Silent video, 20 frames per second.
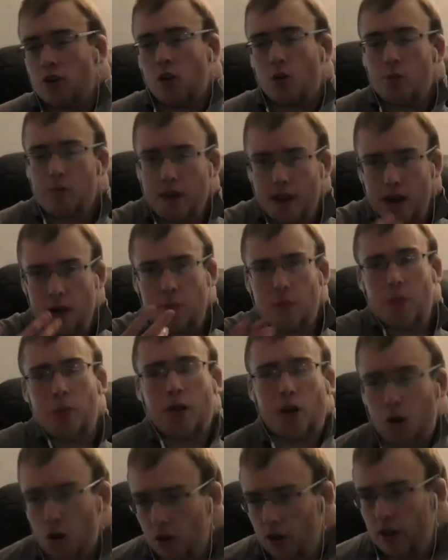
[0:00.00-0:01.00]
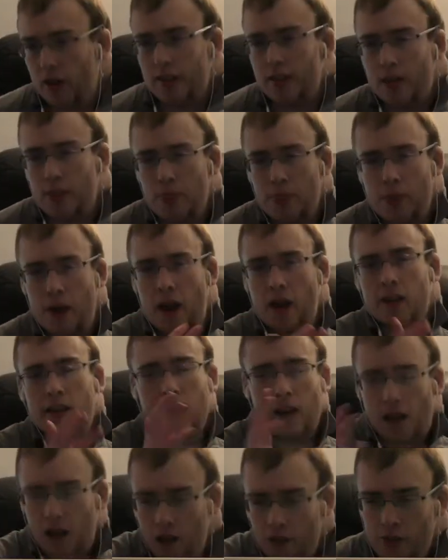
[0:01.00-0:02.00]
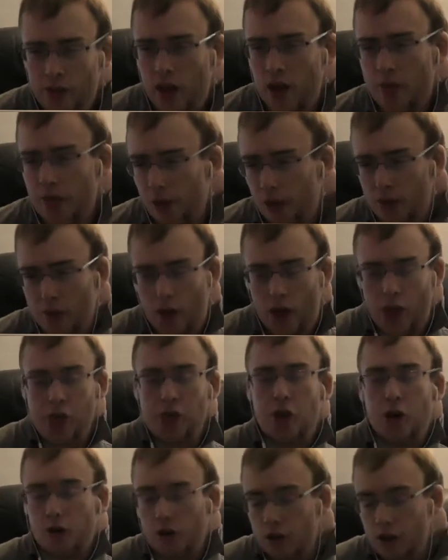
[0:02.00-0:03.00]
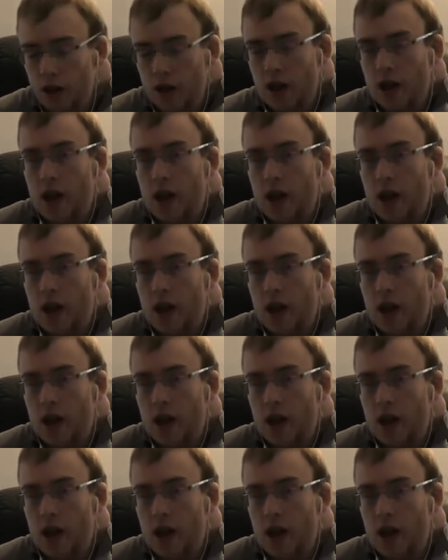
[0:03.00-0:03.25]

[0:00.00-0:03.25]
He'll meet up with the Guardians in space and contact the Avengers,